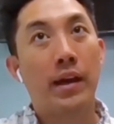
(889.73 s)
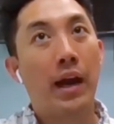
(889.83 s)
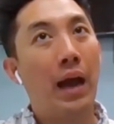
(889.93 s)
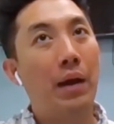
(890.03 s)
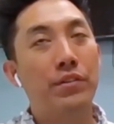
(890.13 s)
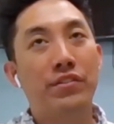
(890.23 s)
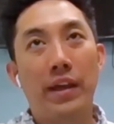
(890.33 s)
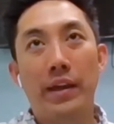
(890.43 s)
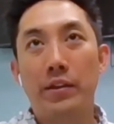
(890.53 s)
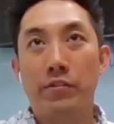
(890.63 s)
I would
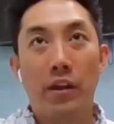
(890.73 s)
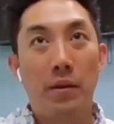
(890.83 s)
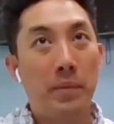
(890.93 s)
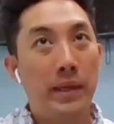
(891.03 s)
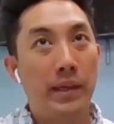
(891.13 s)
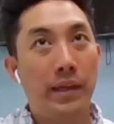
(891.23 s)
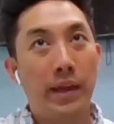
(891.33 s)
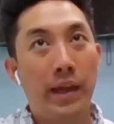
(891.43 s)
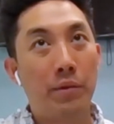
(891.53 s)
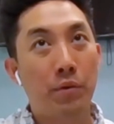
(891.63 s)
say it's going to be
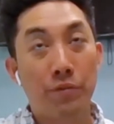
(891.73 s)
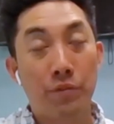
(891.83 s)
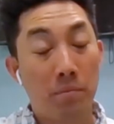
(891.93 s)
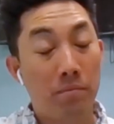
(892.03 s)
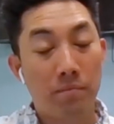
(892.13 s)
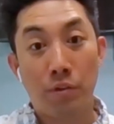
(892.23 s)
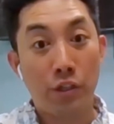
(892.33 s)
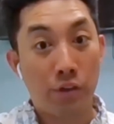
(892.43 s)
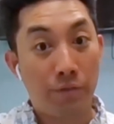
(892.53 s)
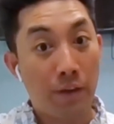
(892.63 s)
anywhere from
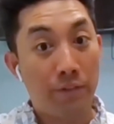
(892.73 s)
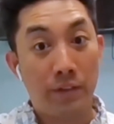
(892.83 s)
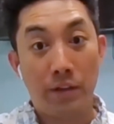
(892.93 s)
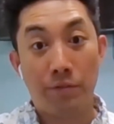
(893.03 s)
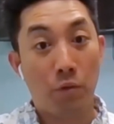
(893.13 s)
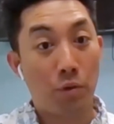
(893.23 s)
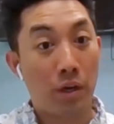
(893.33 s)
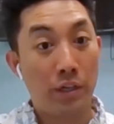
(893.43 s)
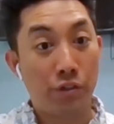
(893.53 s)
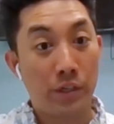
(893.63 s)
350 to
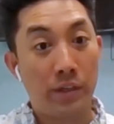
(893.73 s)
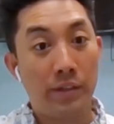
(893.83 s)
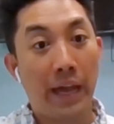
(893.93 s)
400.